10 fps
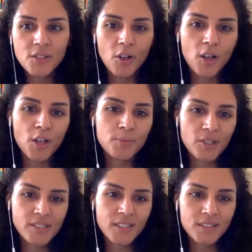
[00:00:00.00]
All our
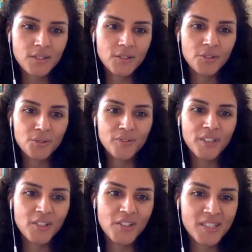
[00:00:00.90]
projects go through
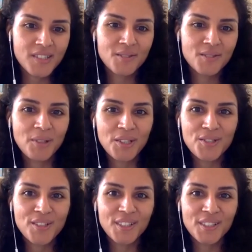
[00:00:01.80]
rigorous
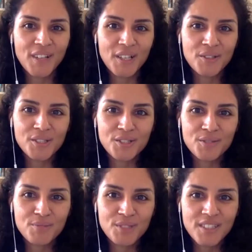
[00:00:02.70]
monitoring and
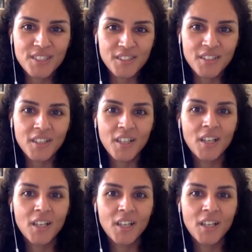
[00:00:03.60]
evaluation procedure.